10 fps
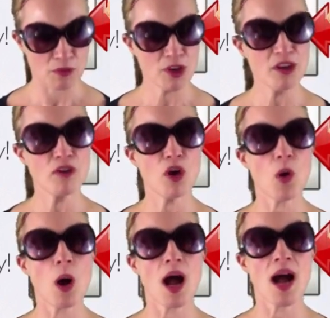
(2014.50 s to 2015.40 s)
Vive le
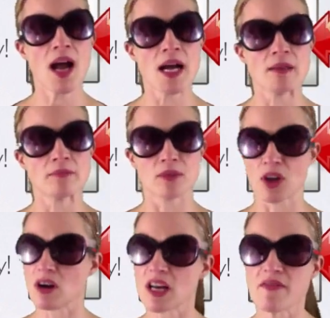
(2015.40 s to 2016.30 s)
roi!
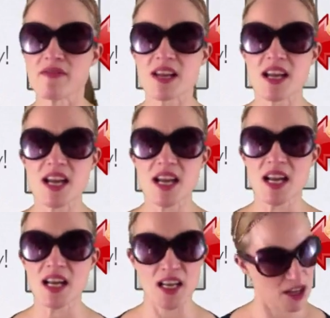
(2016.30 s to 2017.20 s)
Long live the
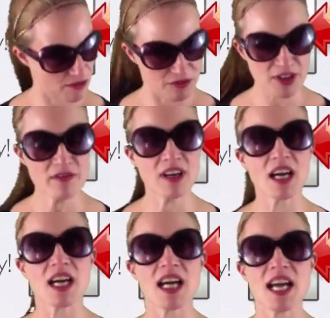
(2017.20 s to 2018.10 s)
king! Vive
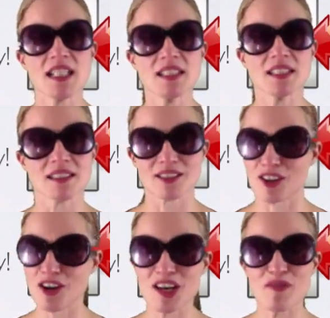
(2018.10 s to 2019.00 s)
la reine!
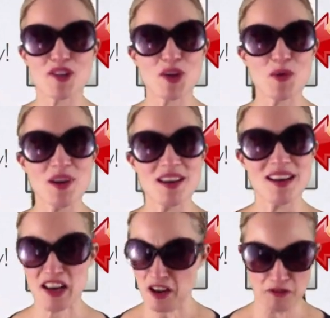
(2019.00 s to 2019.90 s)
Long live the
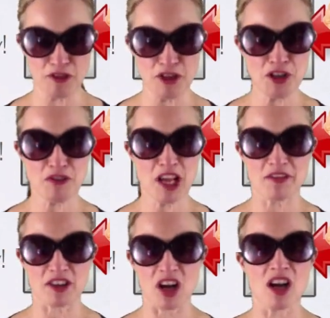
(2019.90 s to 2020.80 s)
queen! Vive la
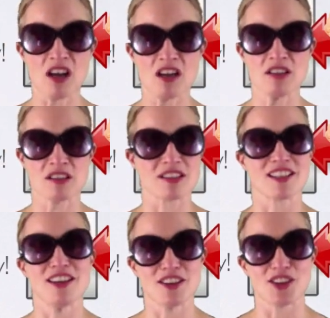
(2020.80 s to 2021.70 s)
France!
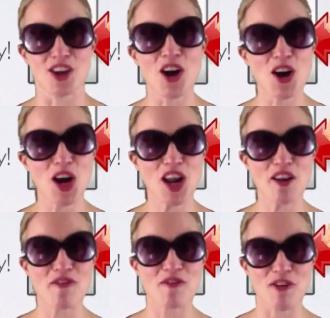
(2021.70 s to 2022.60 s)
Long
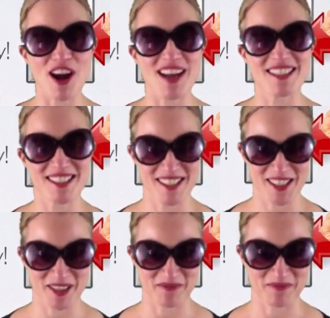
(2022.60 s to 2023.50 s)
live France!